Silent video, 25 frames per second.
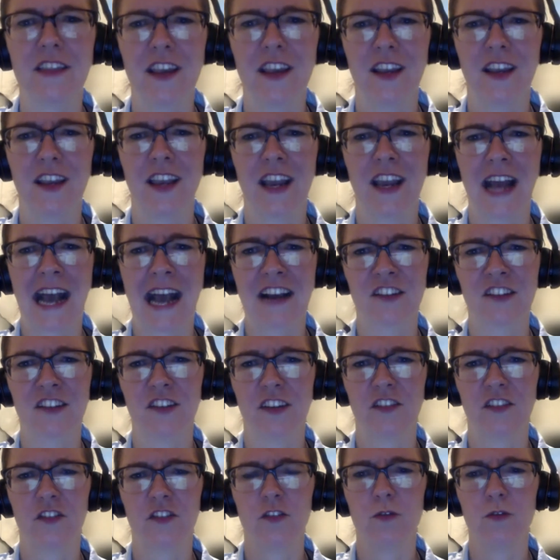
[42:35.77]
they get
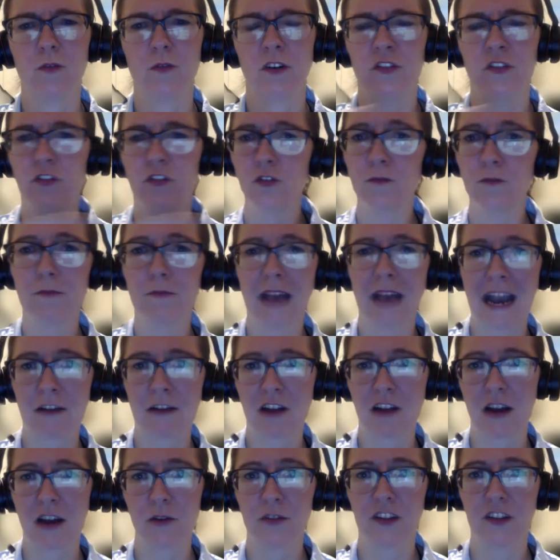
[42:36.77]
access to a Zoom
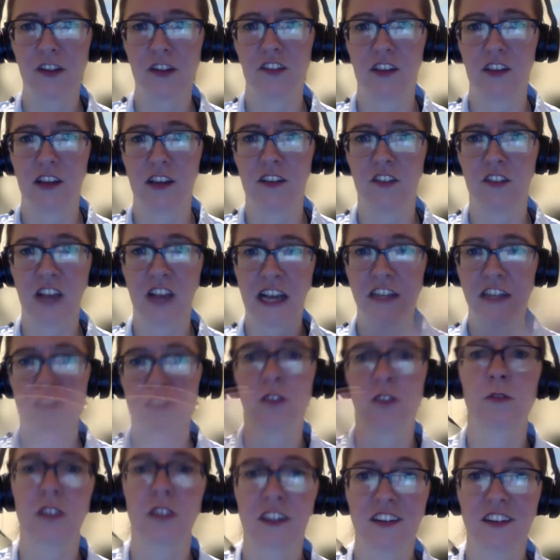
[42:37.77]
background that says, I
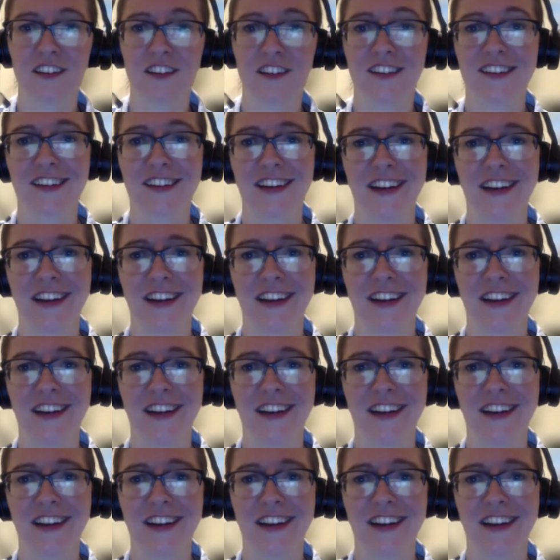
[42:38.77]
donated.